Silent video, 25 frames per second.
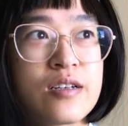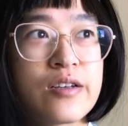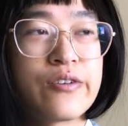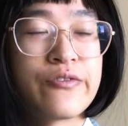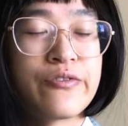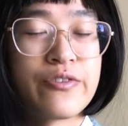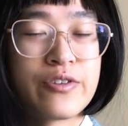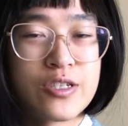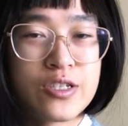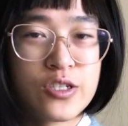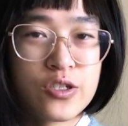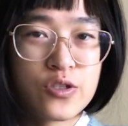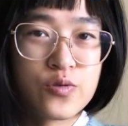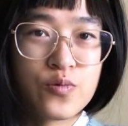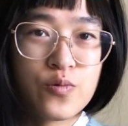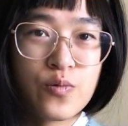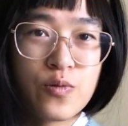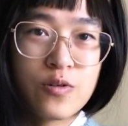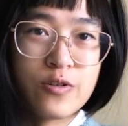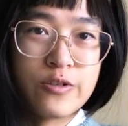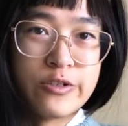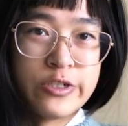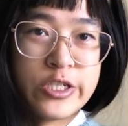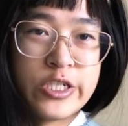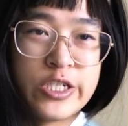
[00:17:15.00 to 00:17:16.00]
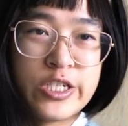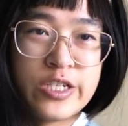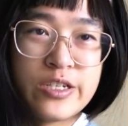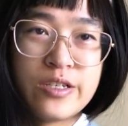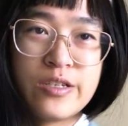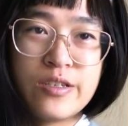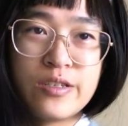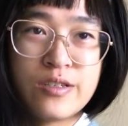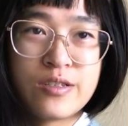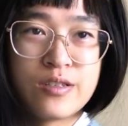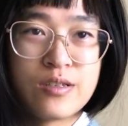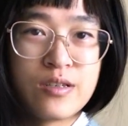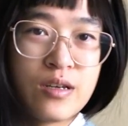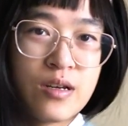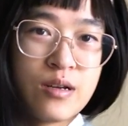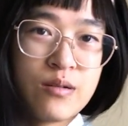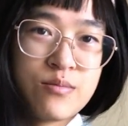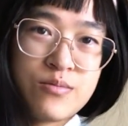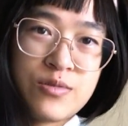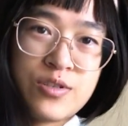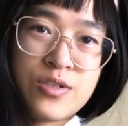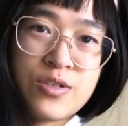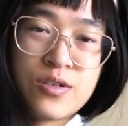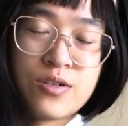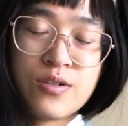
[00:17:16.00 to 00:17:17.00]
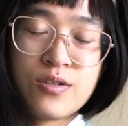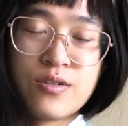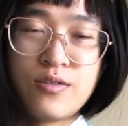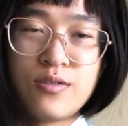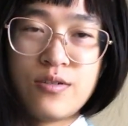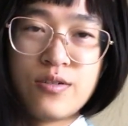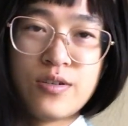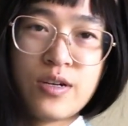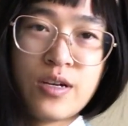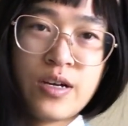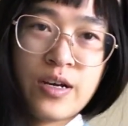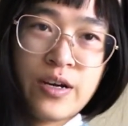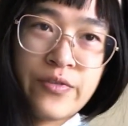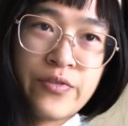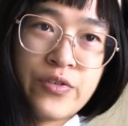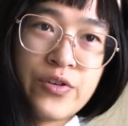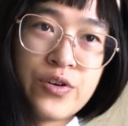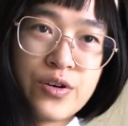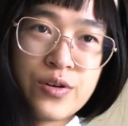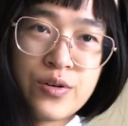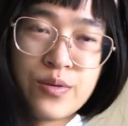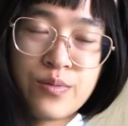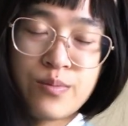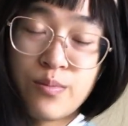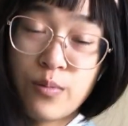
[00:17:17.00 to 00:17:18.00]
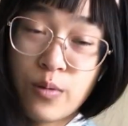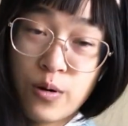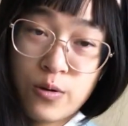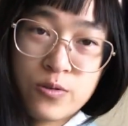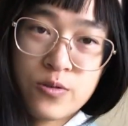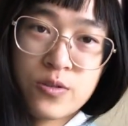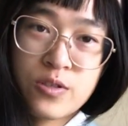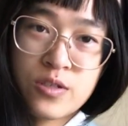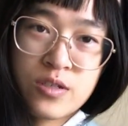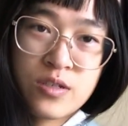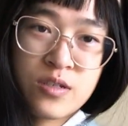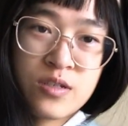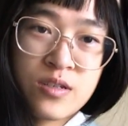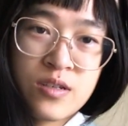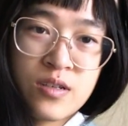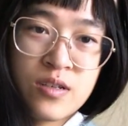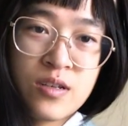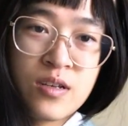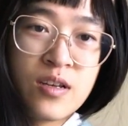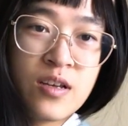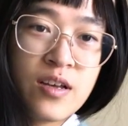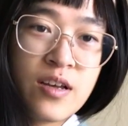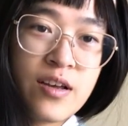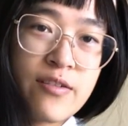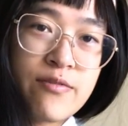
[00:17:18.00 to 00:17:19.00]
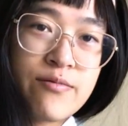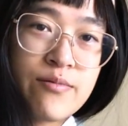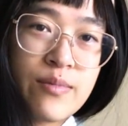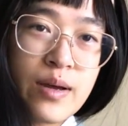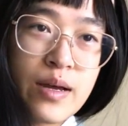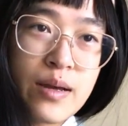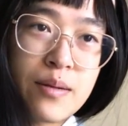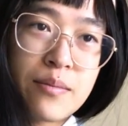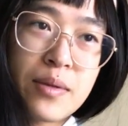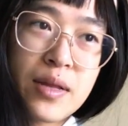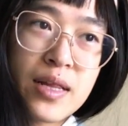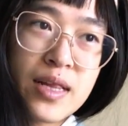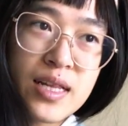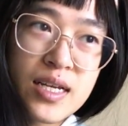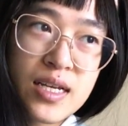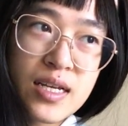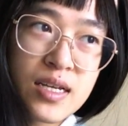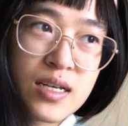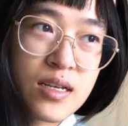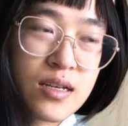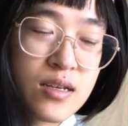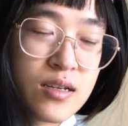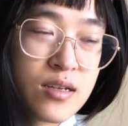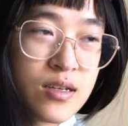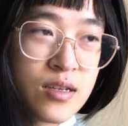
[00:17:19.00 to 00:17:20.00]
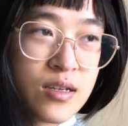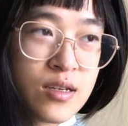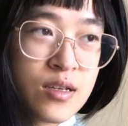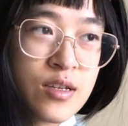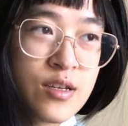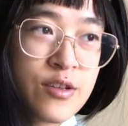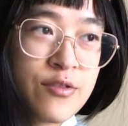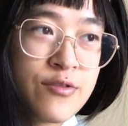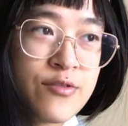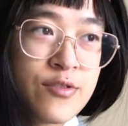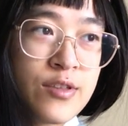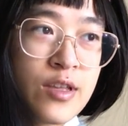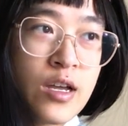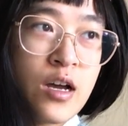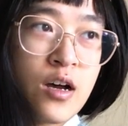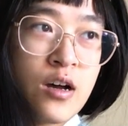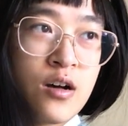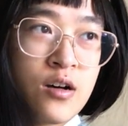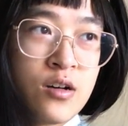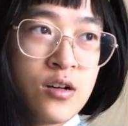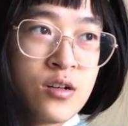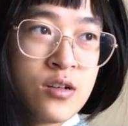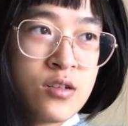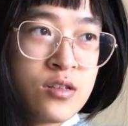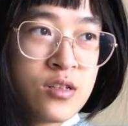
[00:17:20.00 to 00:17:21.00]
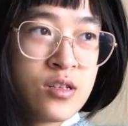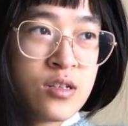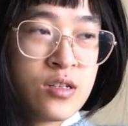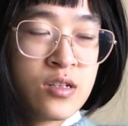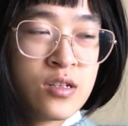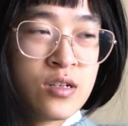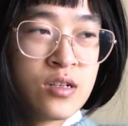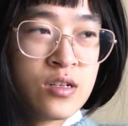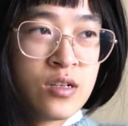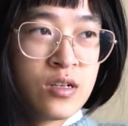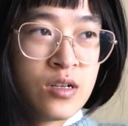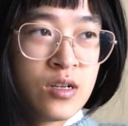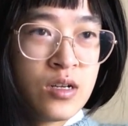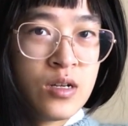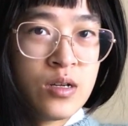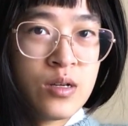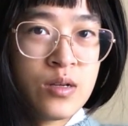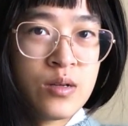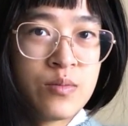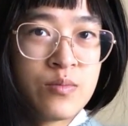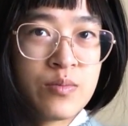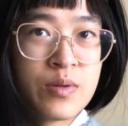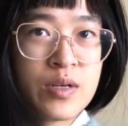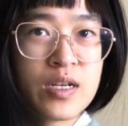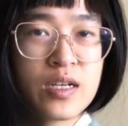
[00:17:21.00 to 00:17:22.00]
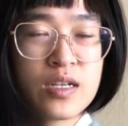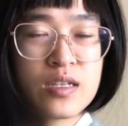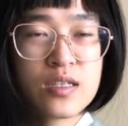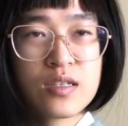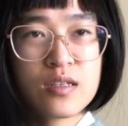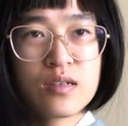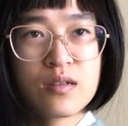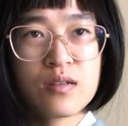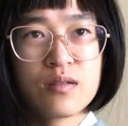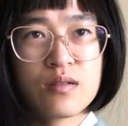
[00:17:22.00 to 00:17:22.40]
if I just wore jeans, I'm sure it'll cover most of my belly, if not all, because